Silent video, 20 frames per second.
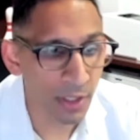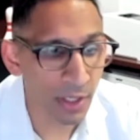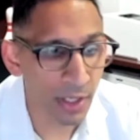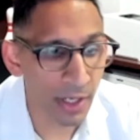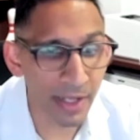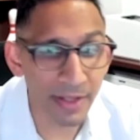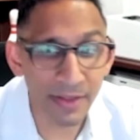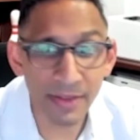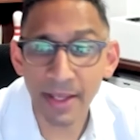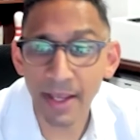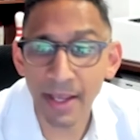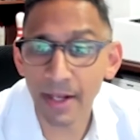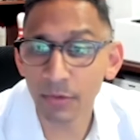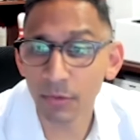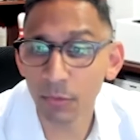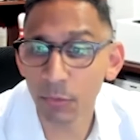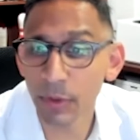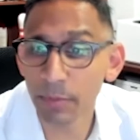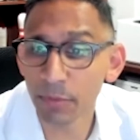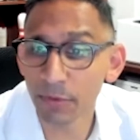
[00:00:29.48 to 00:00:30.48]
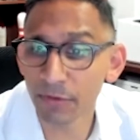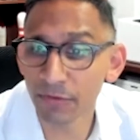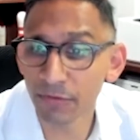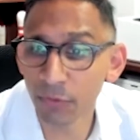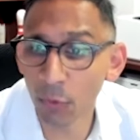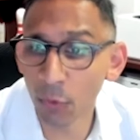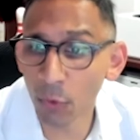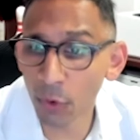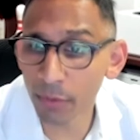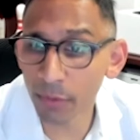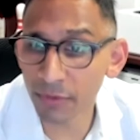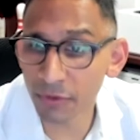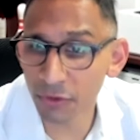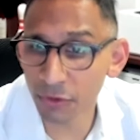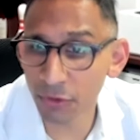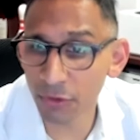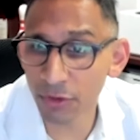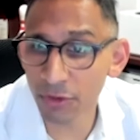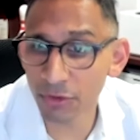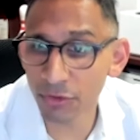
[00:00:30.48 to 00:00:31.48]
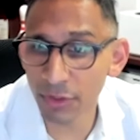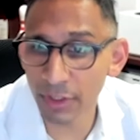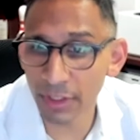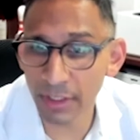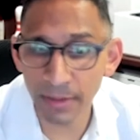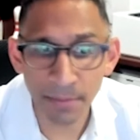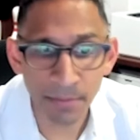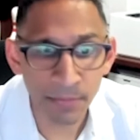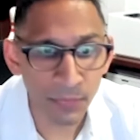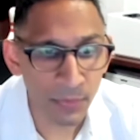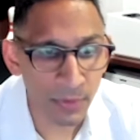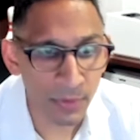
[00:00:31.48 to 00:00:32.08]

And then we performed surgery.